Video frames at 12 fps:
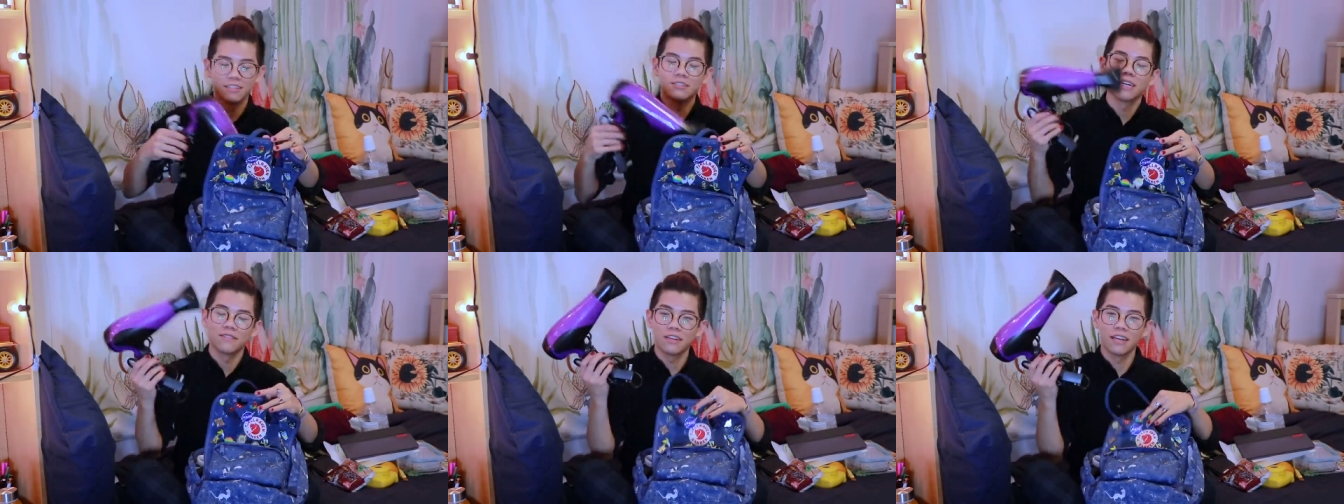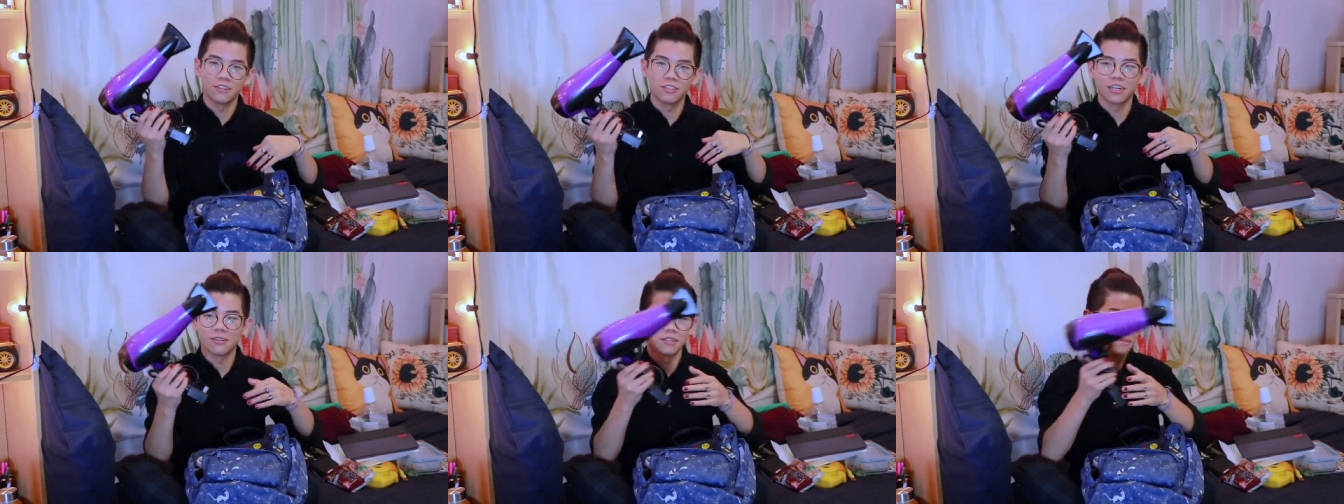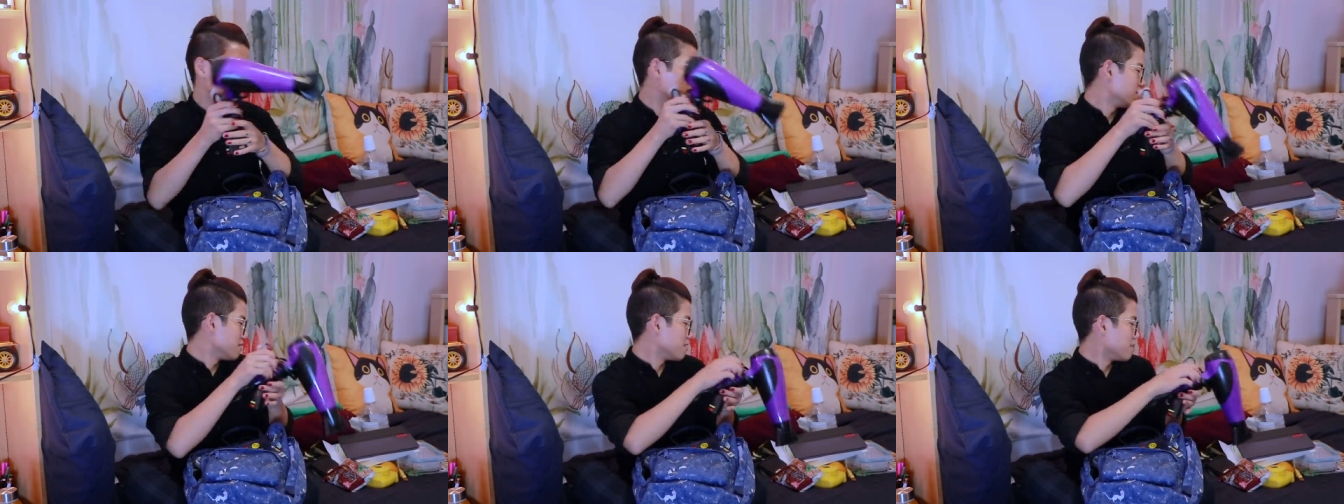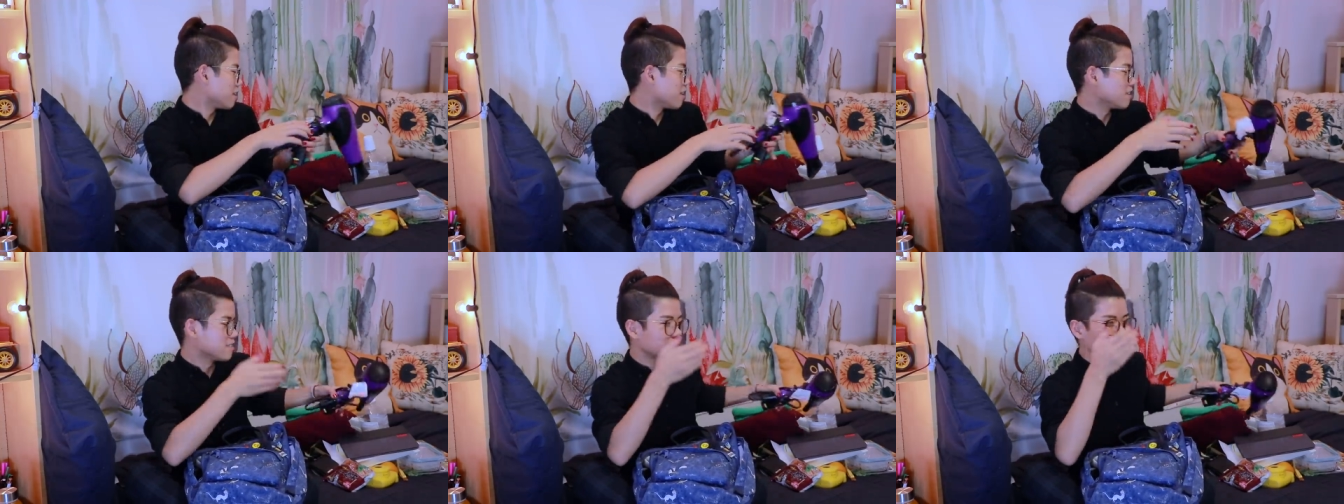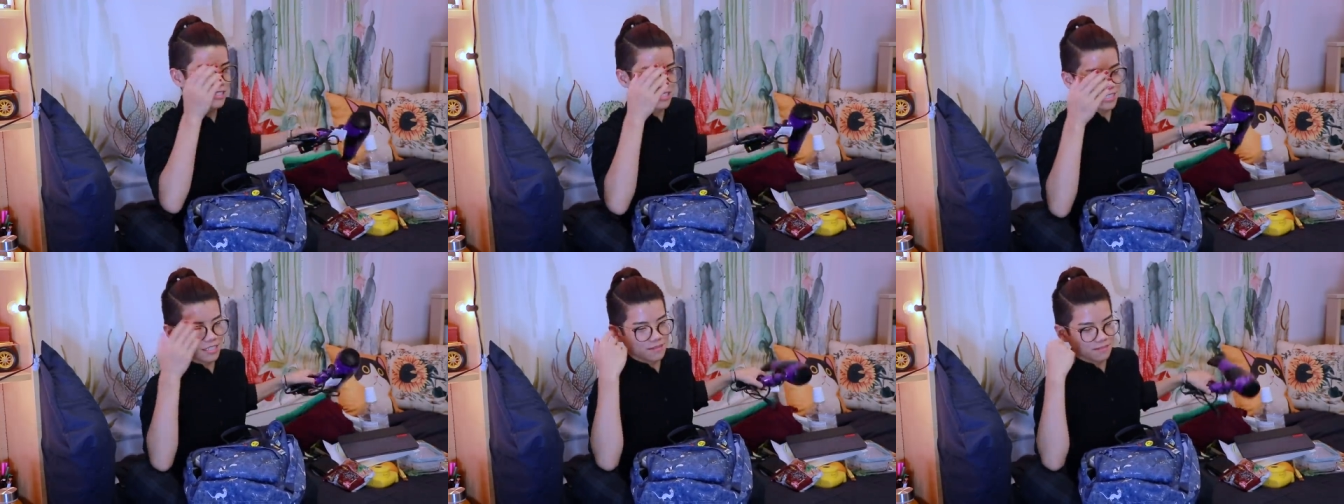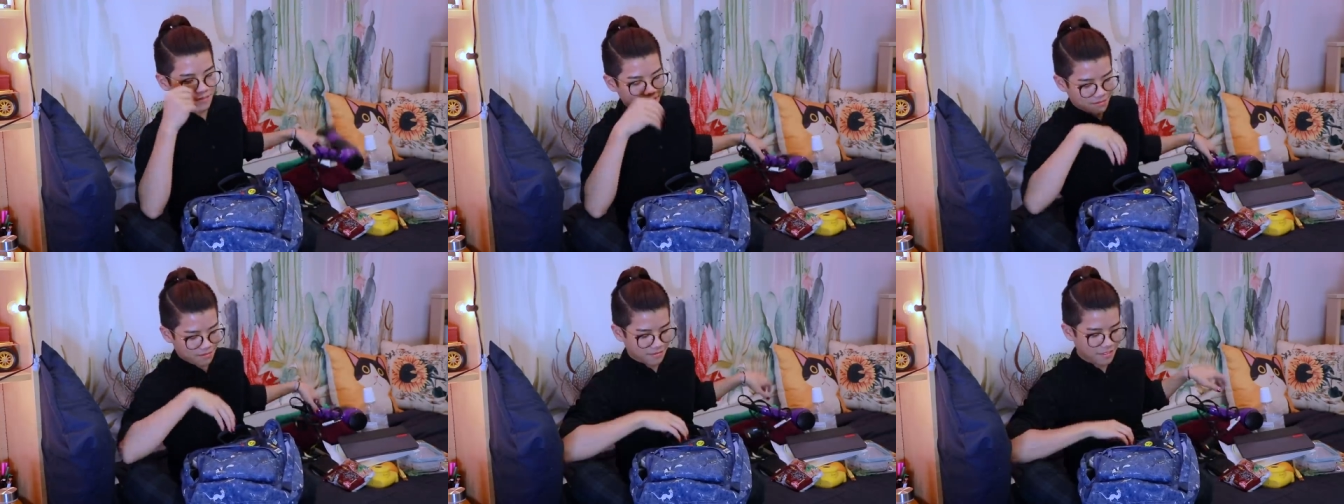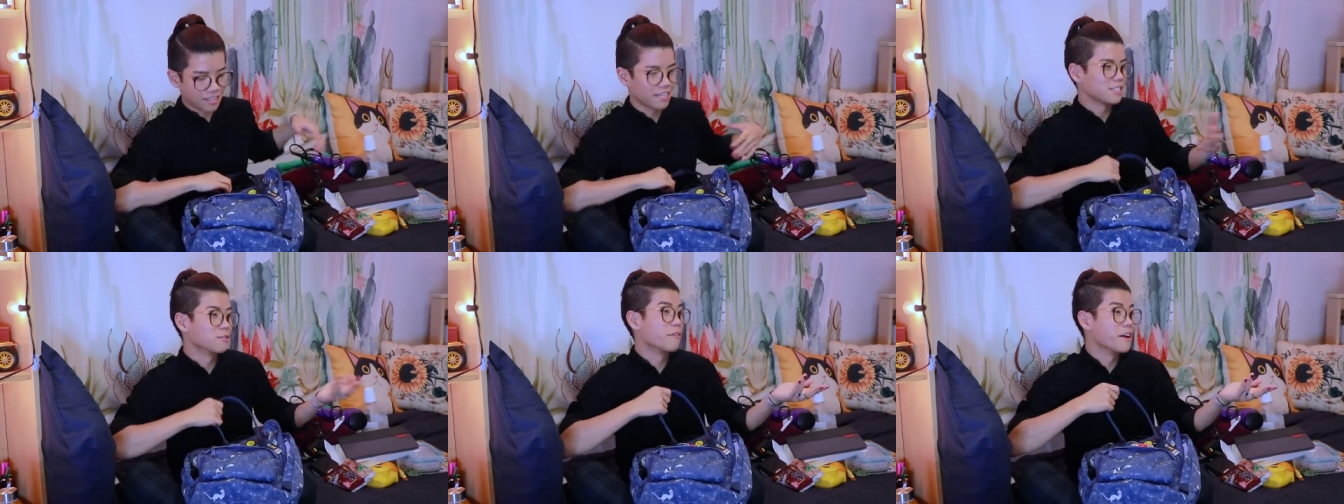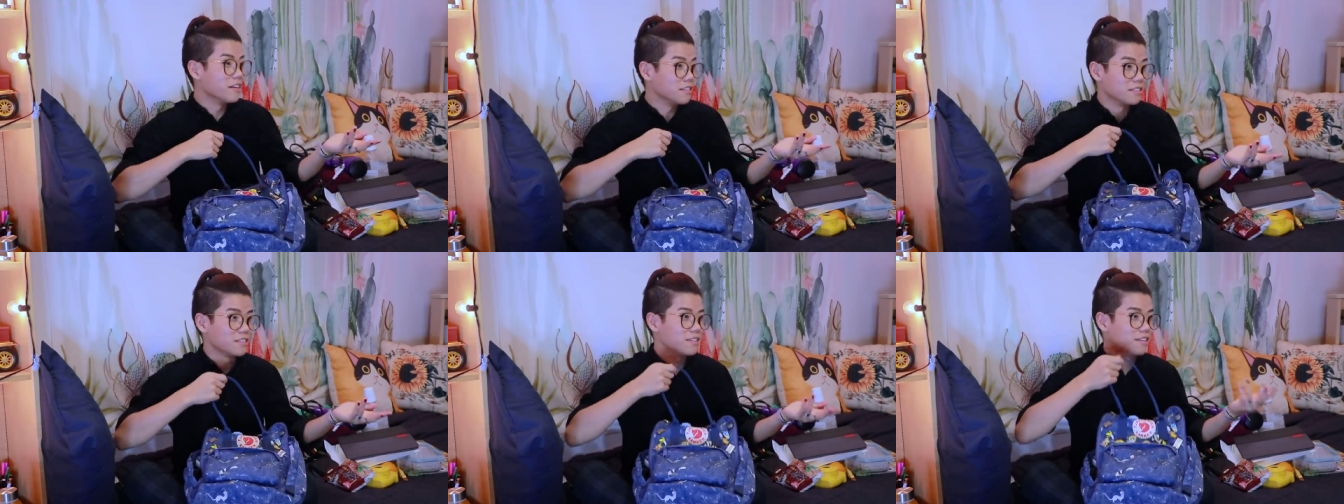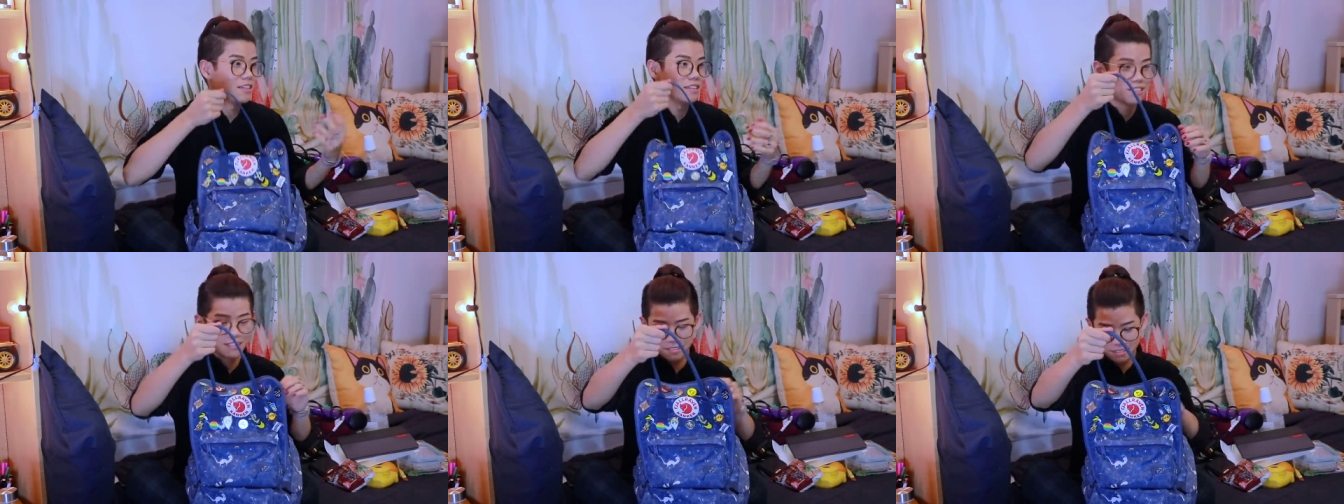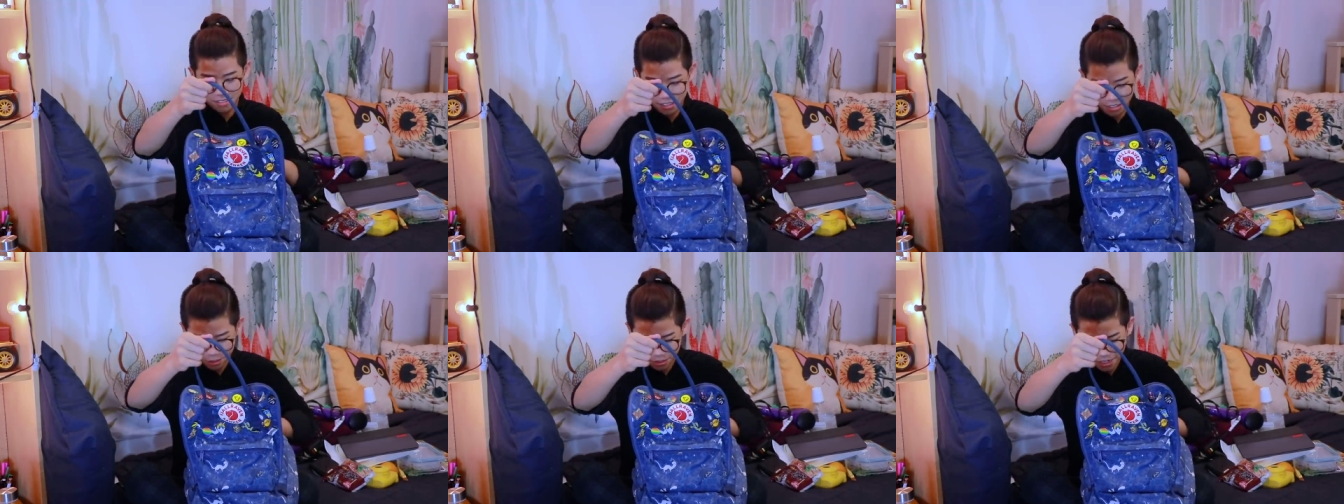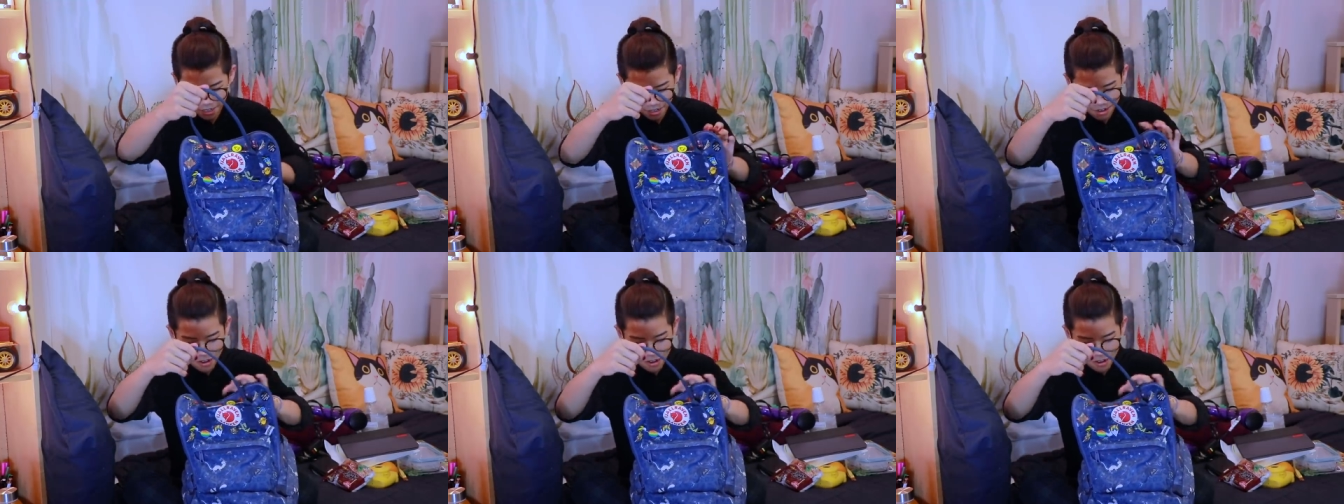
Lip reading: I do have a hair dryer with me in case I need to like, in case it rains and need to get dry.